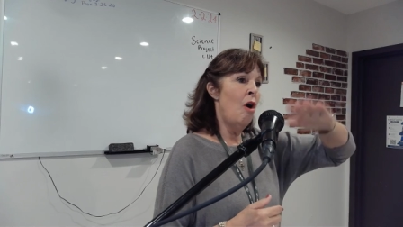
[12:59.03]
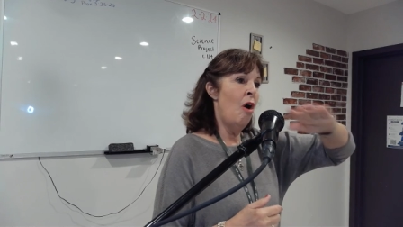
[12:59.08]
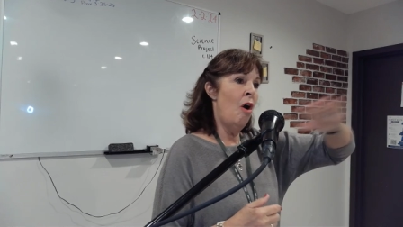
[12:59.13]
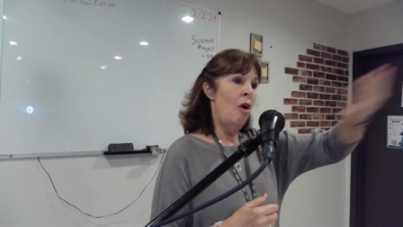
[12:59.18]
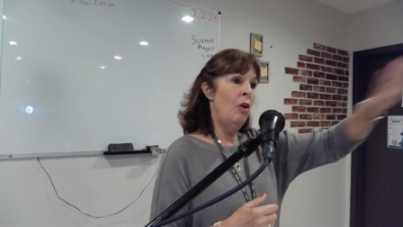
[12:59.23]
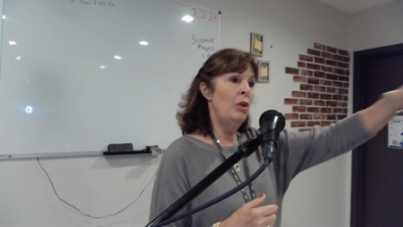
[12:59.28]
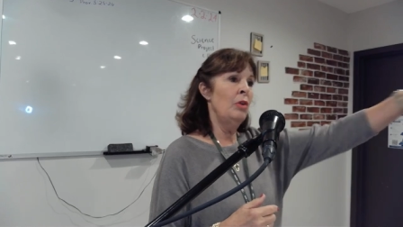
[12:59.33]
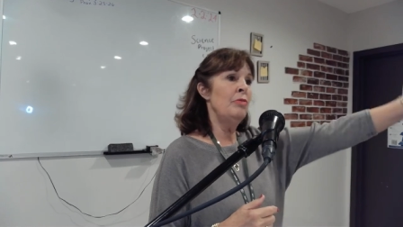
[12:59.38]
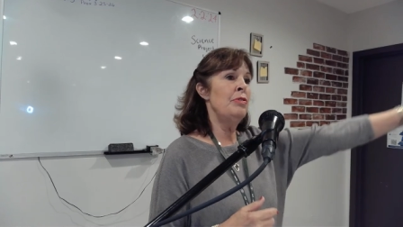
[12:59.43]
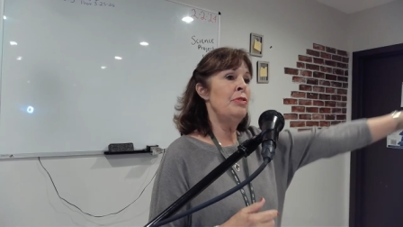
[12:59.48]

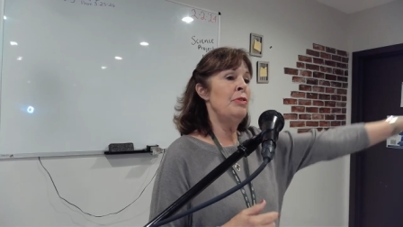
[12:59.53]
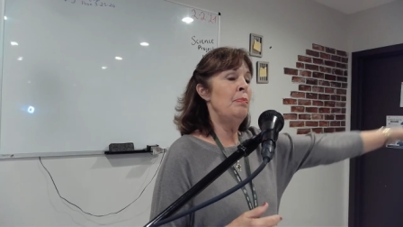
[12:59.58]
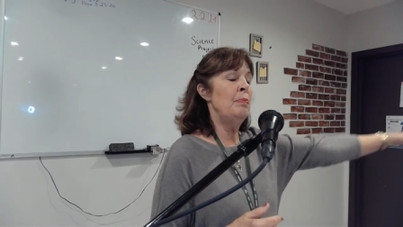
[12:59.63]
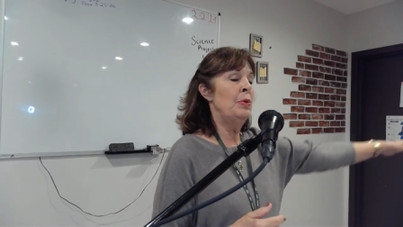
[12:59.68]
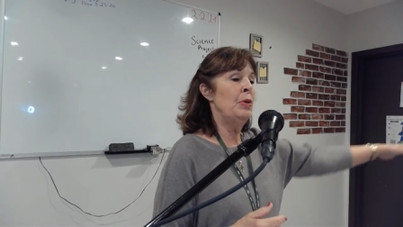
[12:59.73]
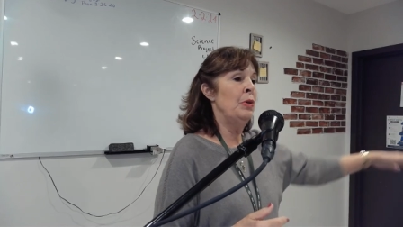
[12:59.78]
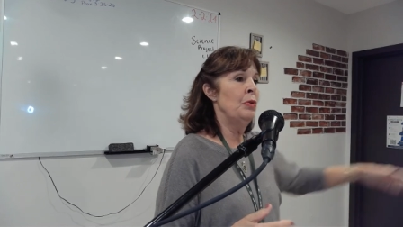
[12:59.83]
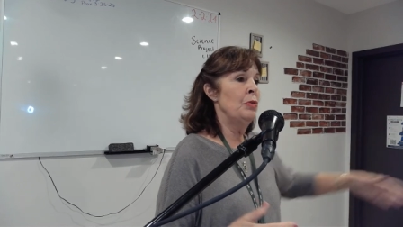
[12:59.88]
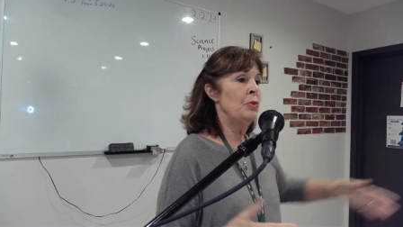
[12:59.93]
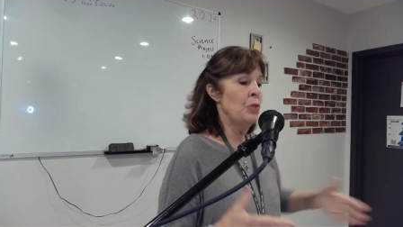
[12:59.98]
all over the
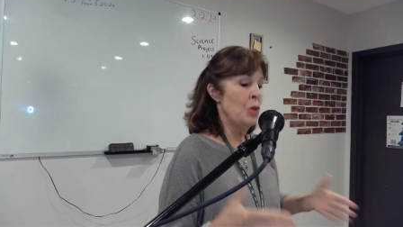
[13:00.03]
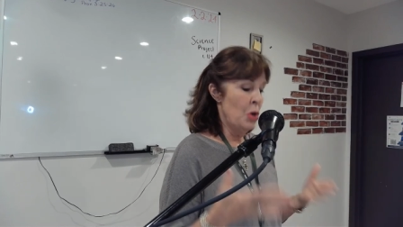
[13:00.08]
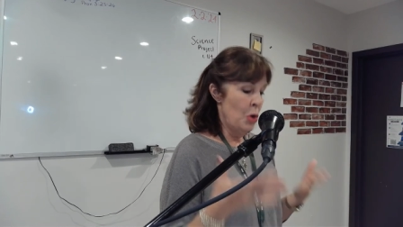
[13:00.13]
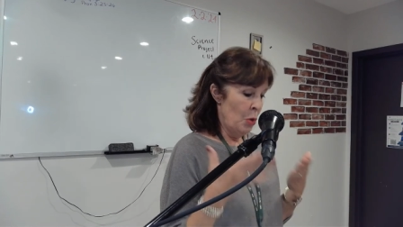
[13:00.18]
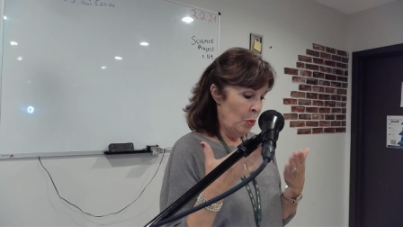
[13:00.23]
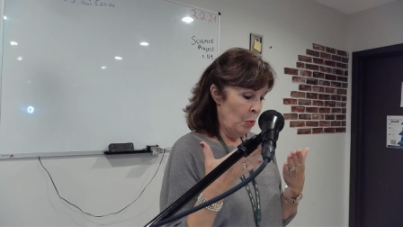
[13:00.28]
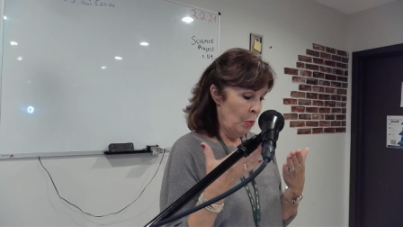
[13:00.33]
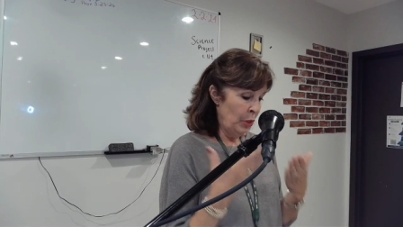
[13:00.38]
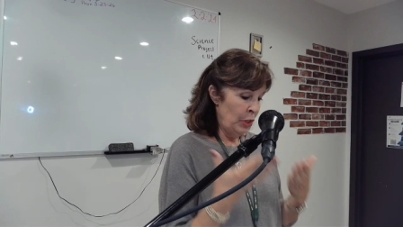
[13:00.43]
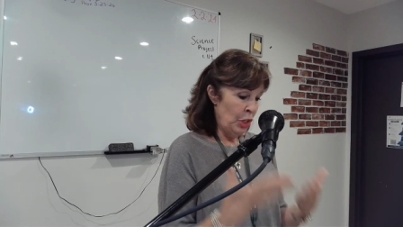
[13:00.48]
pews
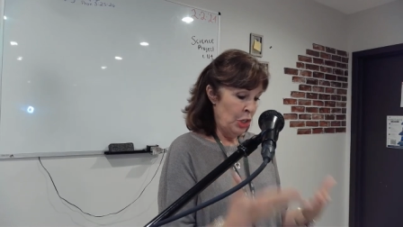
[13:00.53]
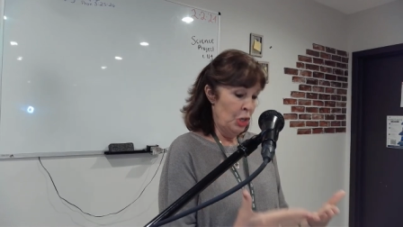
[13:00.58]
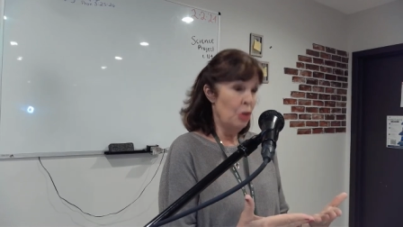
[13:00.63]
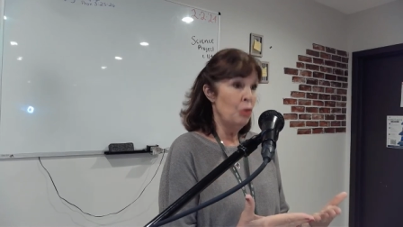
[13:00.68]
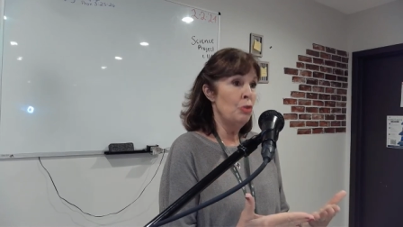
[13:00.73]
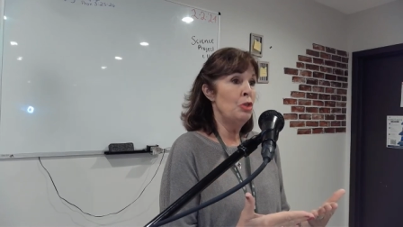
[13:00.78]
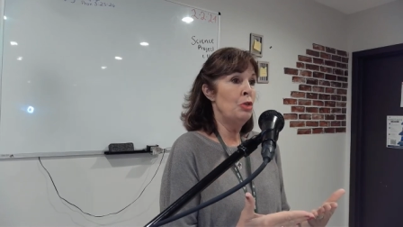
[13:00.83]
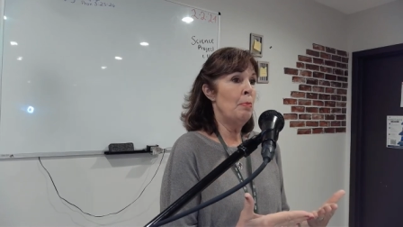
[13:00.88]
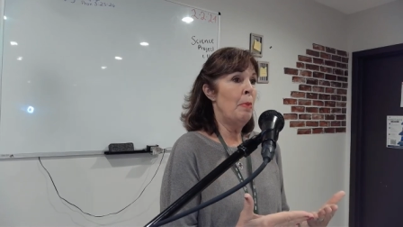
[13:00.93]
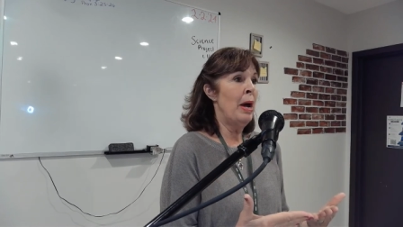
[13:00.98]
with
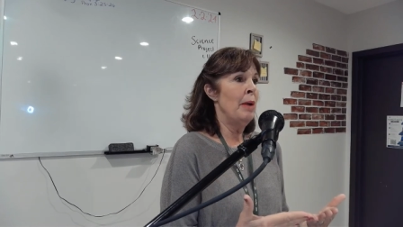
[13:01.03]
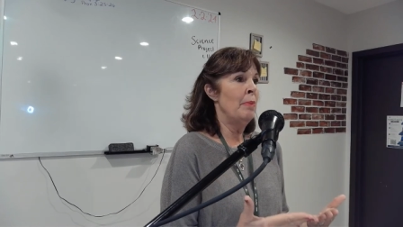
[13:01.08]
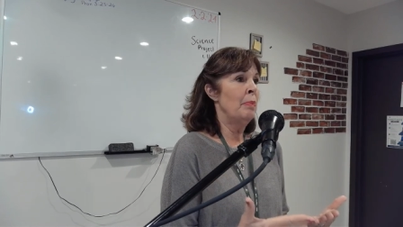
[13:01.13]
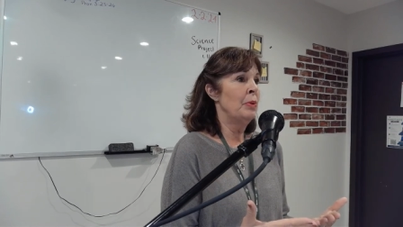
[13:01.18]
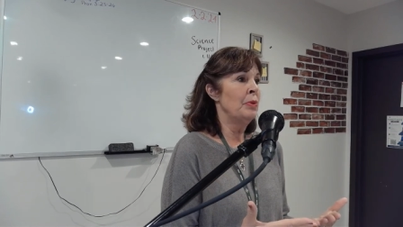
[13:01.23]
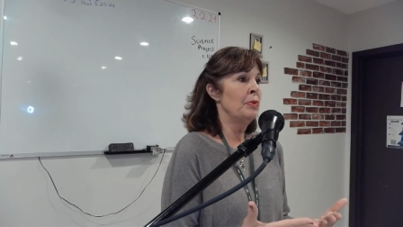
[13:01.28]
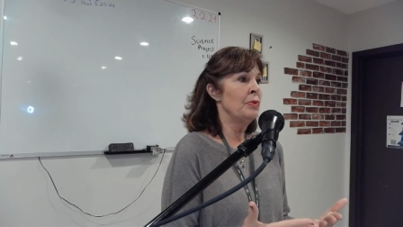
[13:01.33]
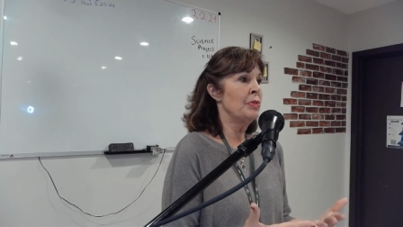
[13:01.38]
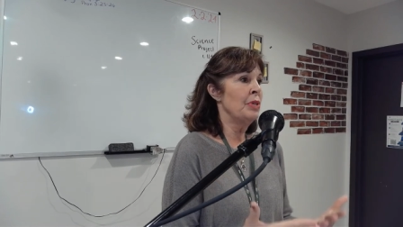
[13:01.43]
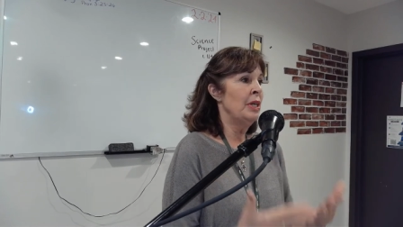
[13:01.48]
huge
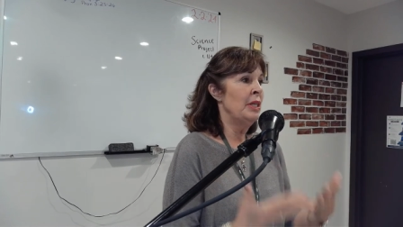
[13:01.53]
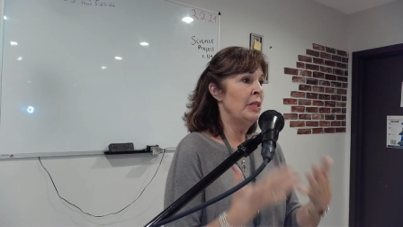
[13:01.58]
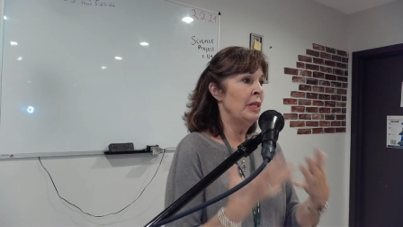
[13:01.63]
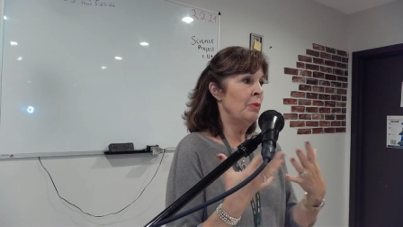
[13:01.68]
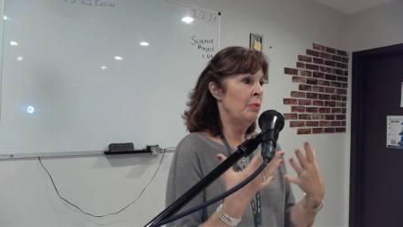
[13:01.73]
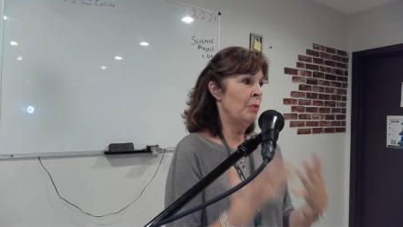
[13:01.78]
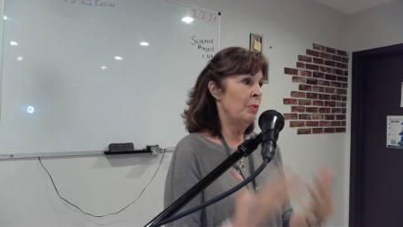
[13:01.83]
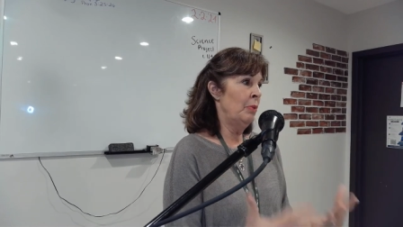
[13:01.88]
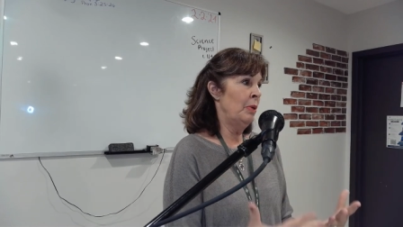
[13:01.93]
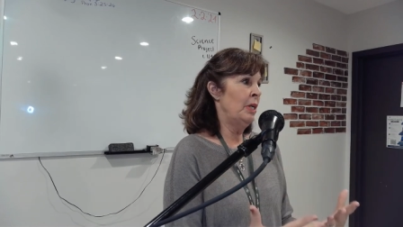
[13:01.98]
Bibles, and they
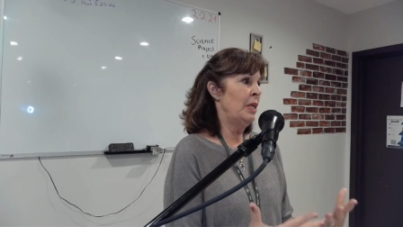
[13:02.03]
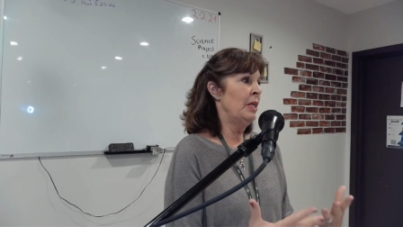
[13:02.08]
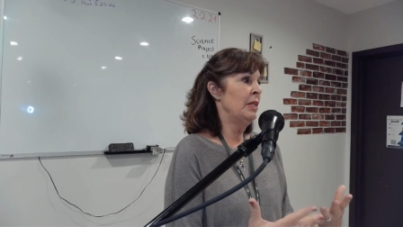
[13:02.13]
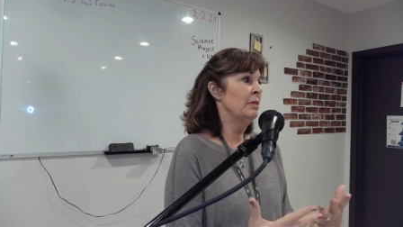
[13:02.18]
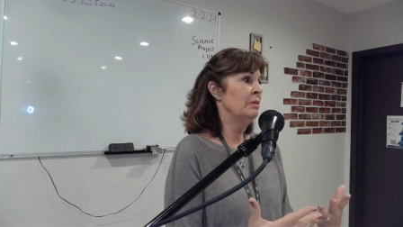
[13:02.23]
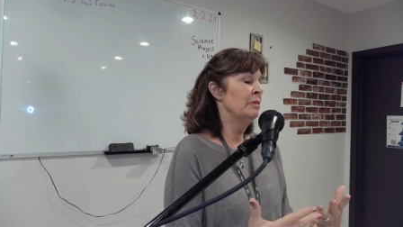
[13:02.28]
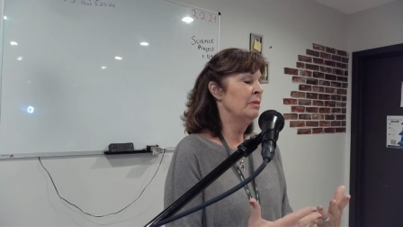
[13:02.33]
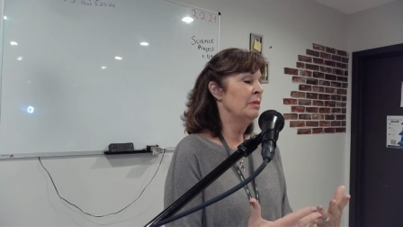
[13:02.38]
were reading.